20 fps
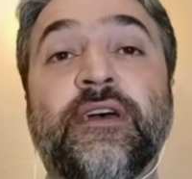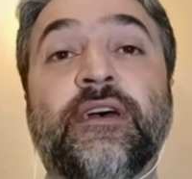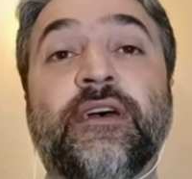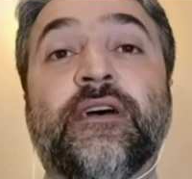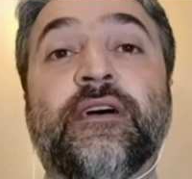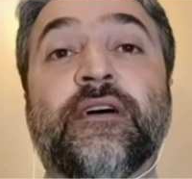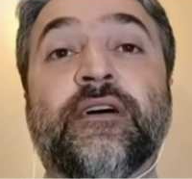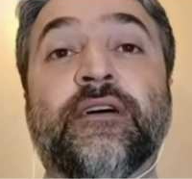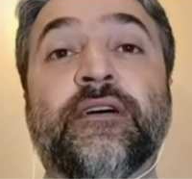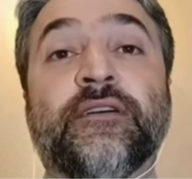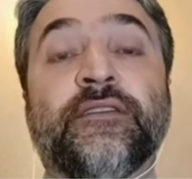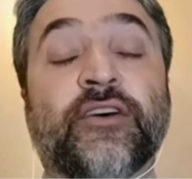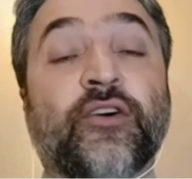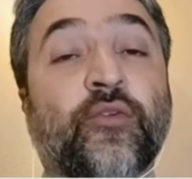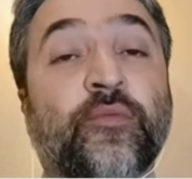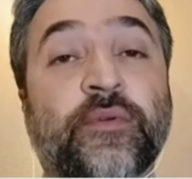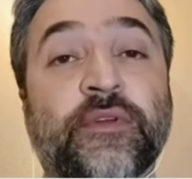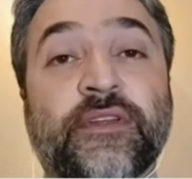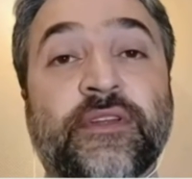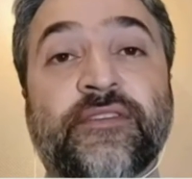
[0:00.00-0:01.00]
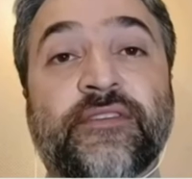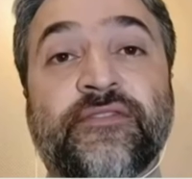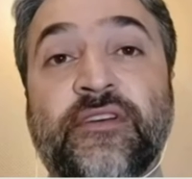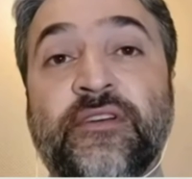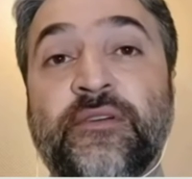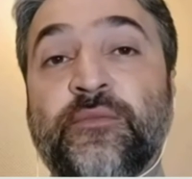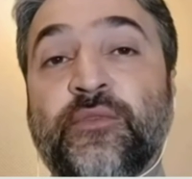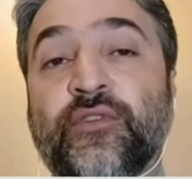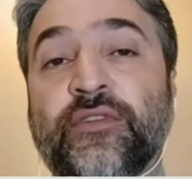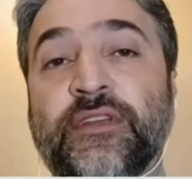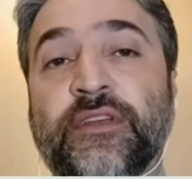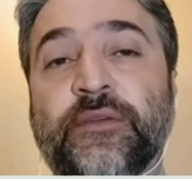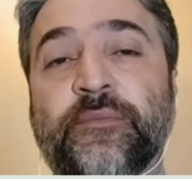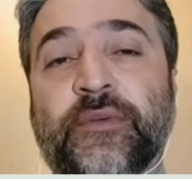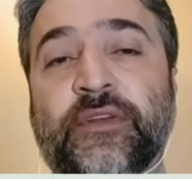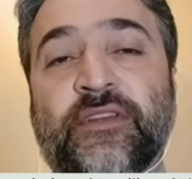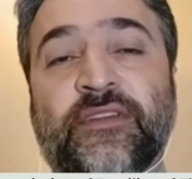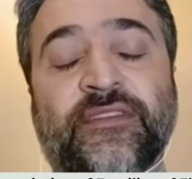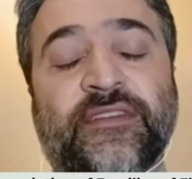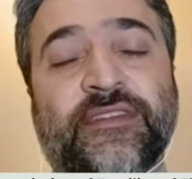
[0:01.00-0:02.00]
the opening ceremony,
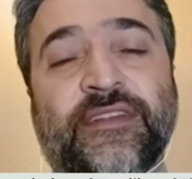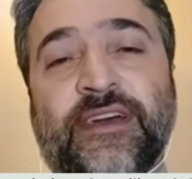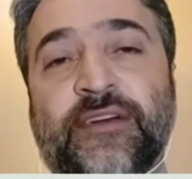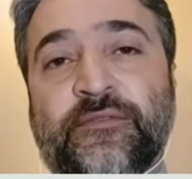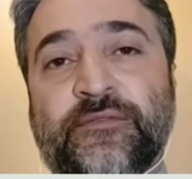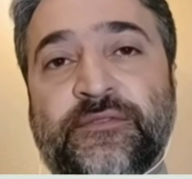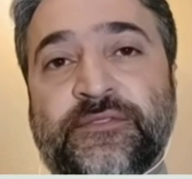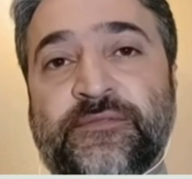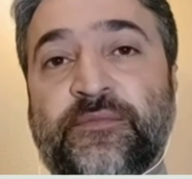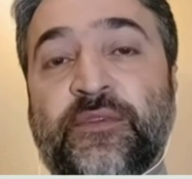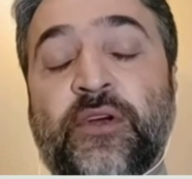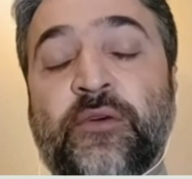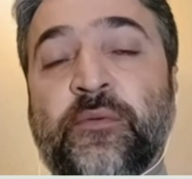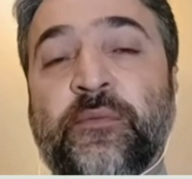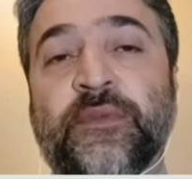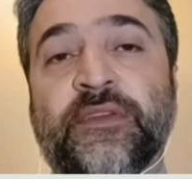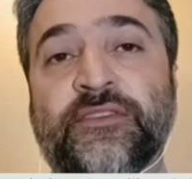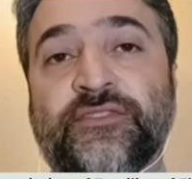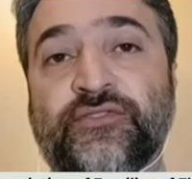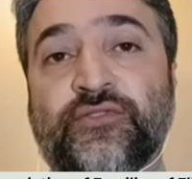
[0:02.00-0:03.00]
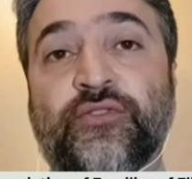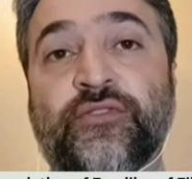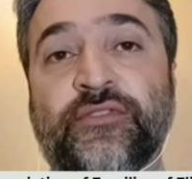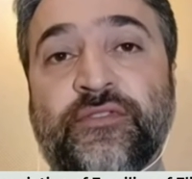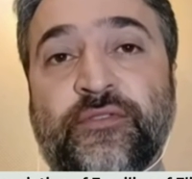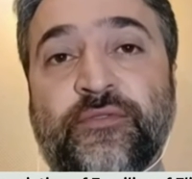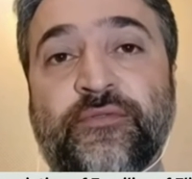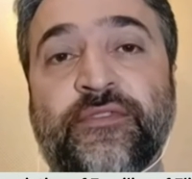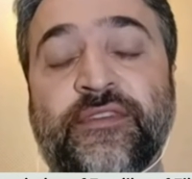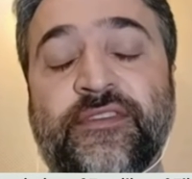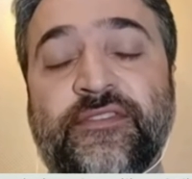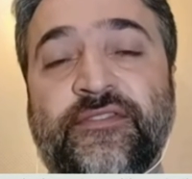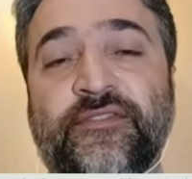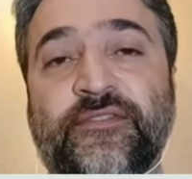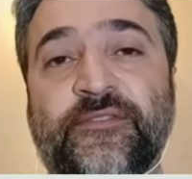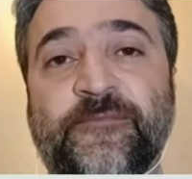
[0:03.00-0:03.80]
but I think that was probably a short notice.